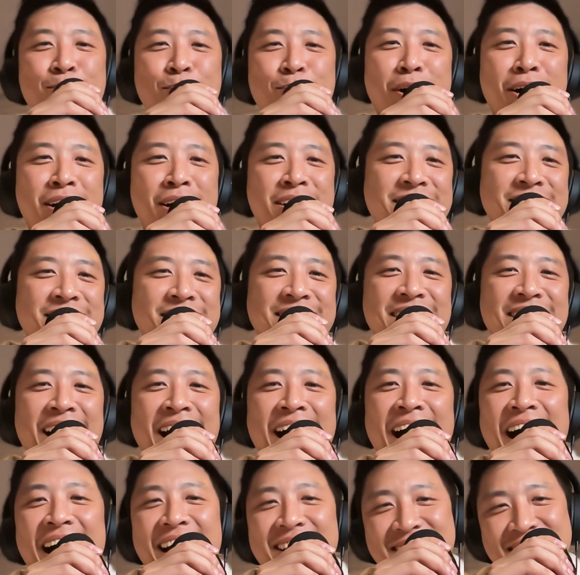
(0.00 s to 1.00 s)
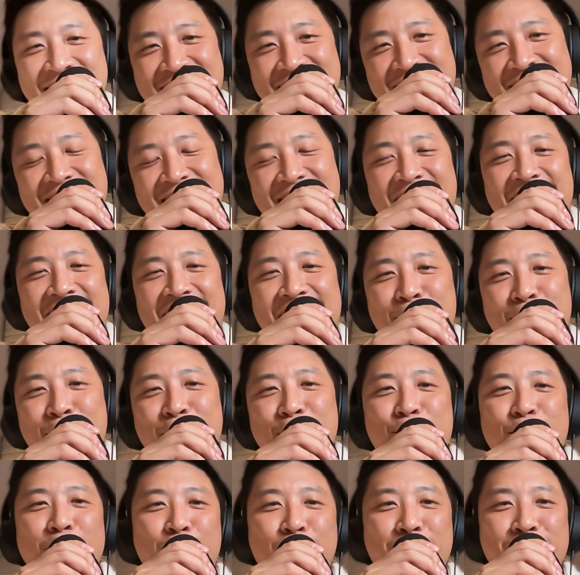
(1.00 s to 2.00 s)
bod is not a good
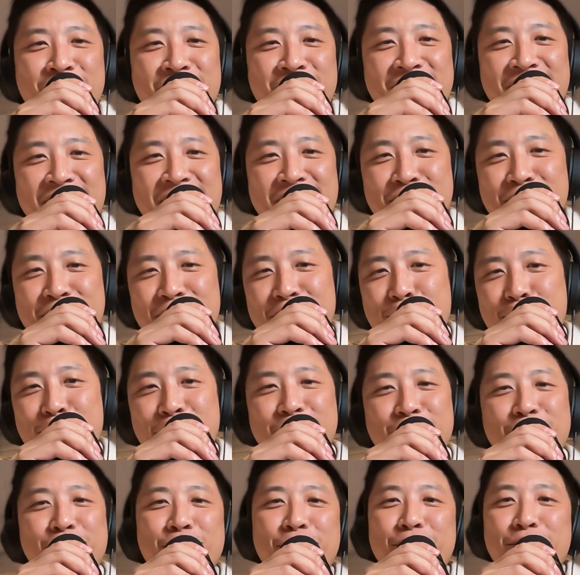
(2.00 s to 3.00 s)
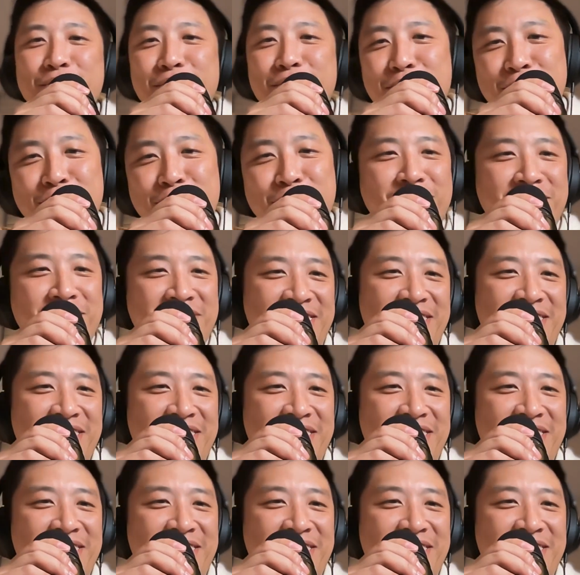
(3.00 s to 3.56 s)
representation of Winstrol use,